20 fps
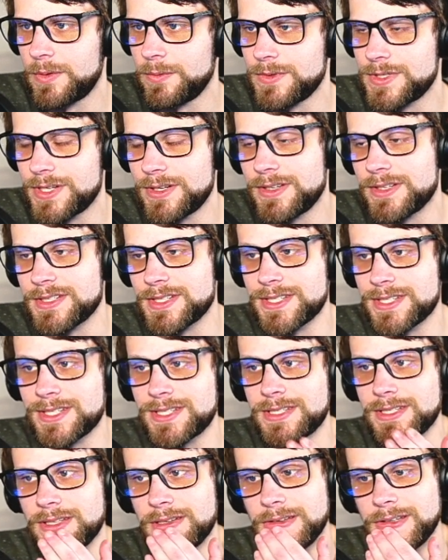We should have
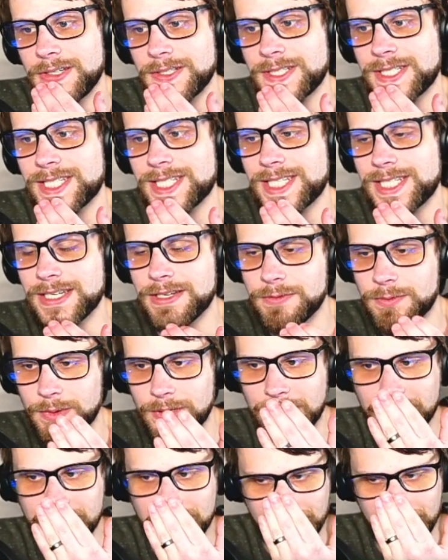just looked to see if we
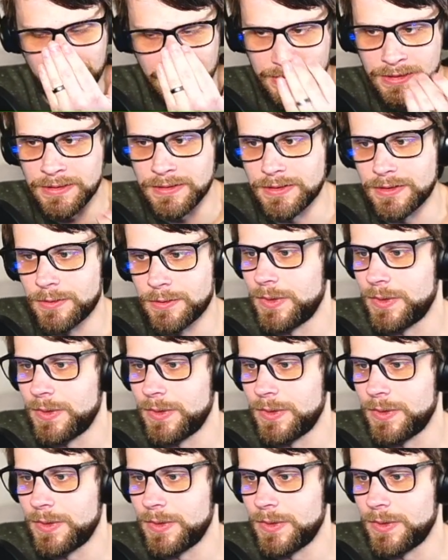had a